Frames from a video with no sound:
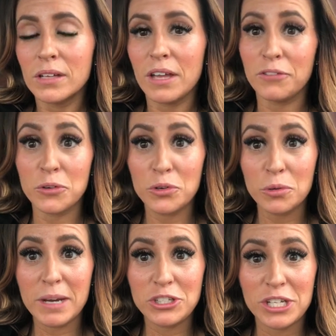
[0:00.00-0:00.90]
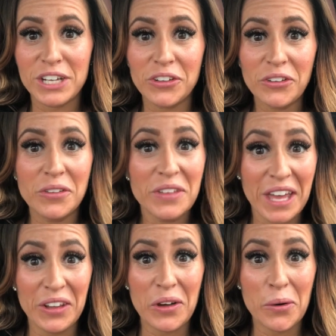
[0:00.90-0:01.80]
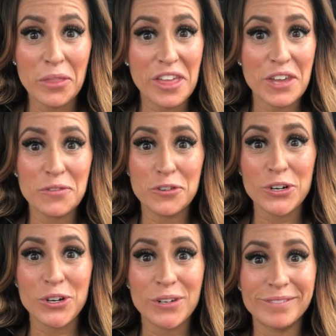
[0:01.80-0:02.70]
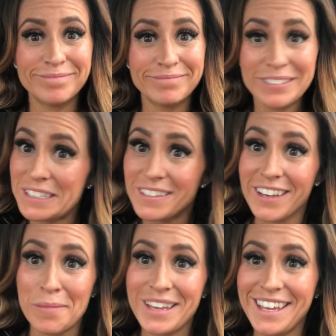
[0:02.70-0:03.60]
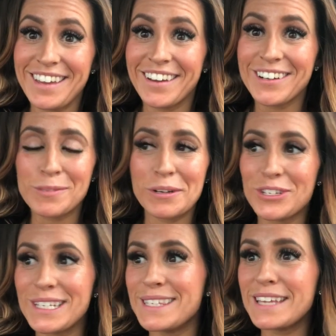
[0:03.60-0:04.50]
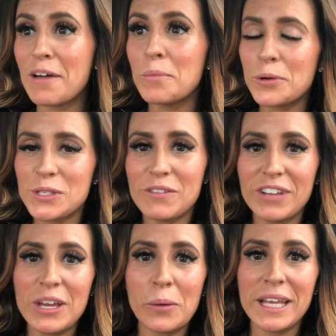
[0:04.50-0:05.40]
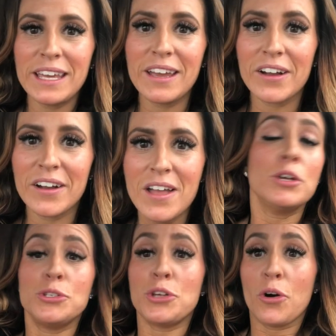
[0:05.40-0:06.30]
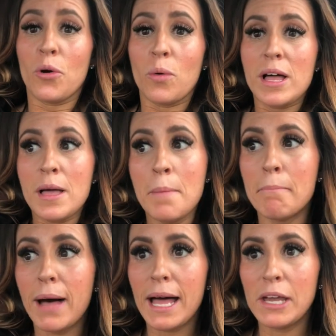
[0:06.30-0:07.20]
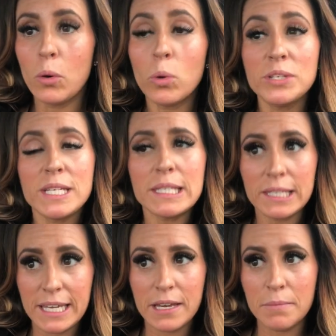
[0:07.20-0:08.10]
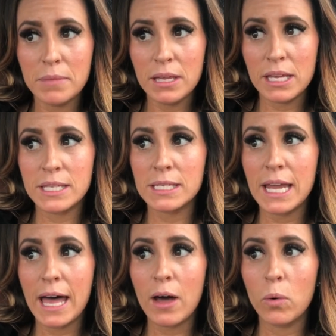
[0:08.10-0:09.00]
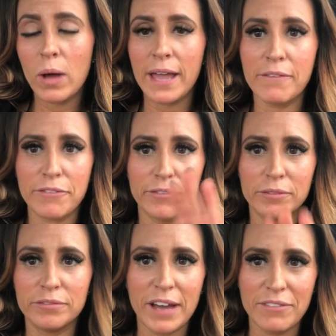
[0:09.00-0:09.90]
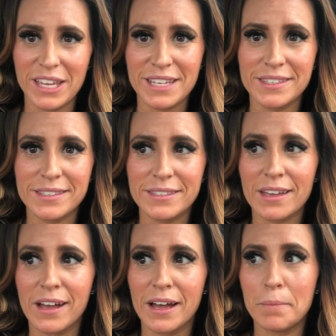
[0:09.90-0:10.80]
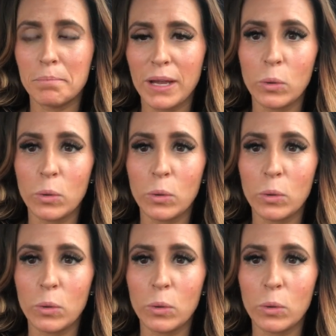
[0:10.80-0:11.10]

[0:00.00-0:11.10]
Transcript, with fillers: if you're new to my channel, hello. Thank you for coming here, especially since I haven't posted a video in a year. So my oldest Liam is now, I have five kids. Um, my